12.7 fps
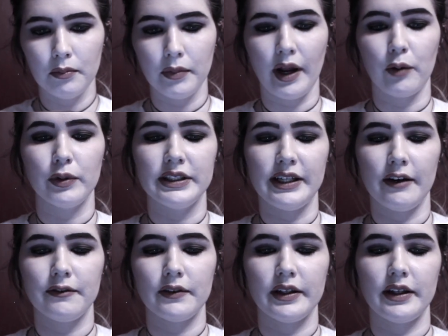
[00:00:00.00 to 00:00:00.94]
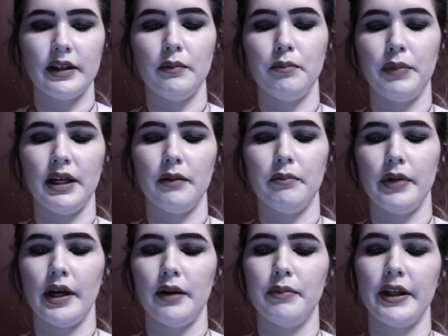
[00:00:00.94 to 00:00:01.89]
but I would definitely be in
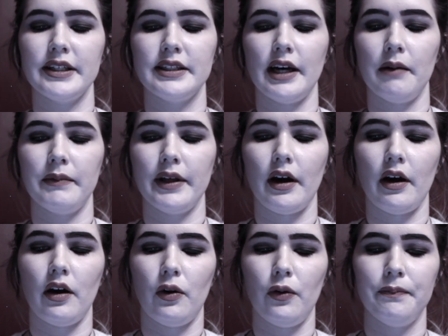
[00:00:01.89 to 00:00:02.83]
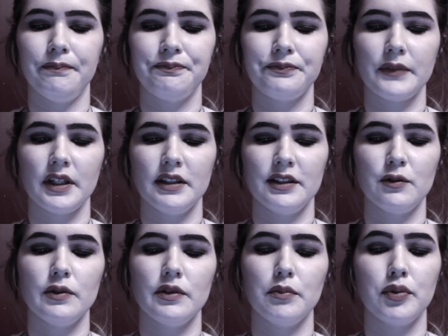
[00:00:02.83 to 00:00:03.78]
bed by the time they got home.
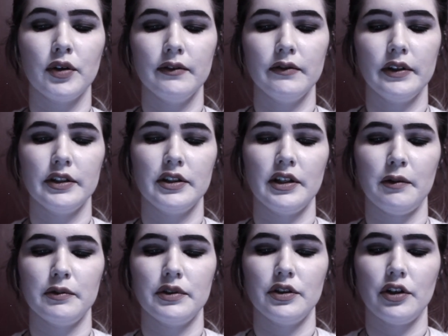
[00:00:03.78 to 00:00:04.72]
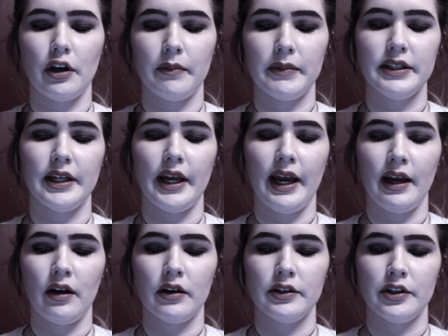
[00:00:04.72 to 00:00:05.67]
This was a privilege I was determined to
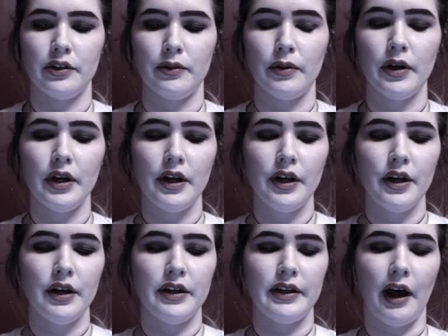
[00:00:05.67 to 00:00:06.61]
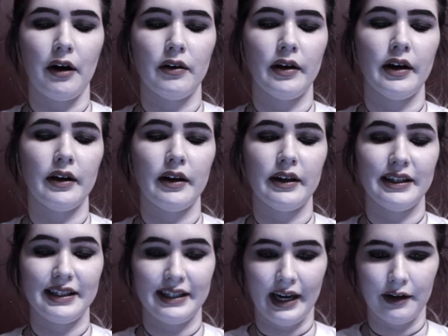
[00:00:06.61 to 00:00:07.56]
hang on to. Now
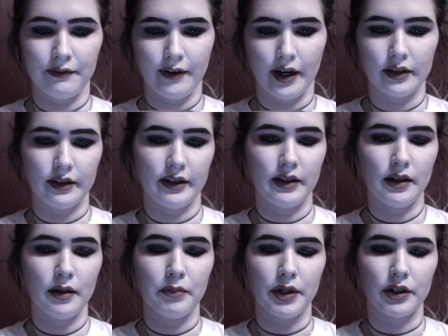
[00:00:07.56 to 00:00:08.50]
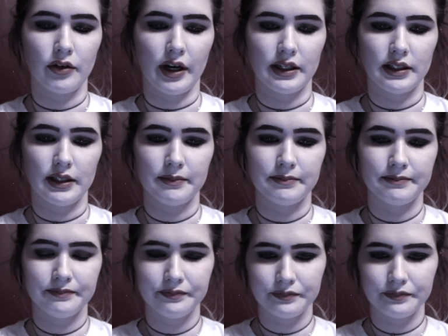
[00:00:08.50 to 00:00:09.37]
it had finally been granted.